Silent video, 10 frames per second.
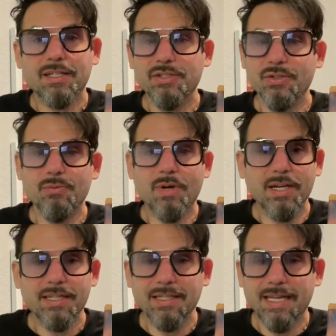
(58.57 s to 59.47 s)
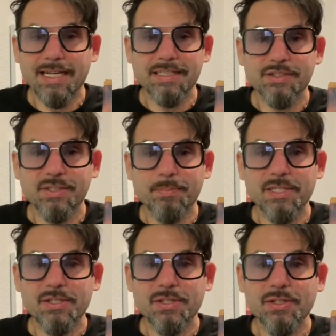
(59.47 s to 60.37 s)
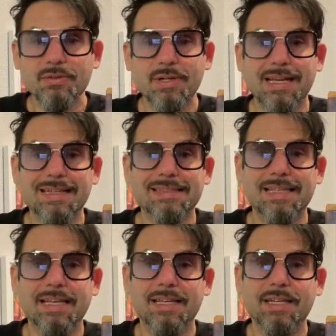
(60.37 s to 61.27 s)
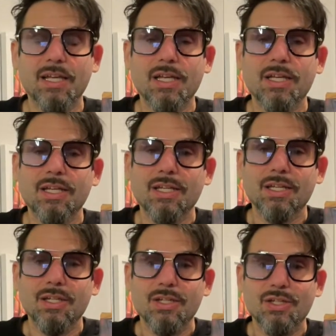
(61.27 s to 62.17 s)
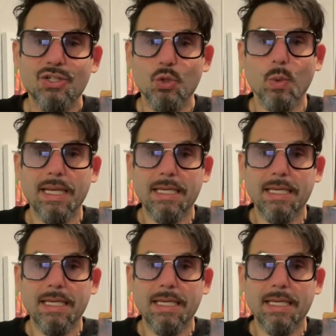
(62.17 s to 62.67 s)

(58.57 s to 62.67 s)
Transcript: Do you want it? And I can ship it to you. And I said, do it.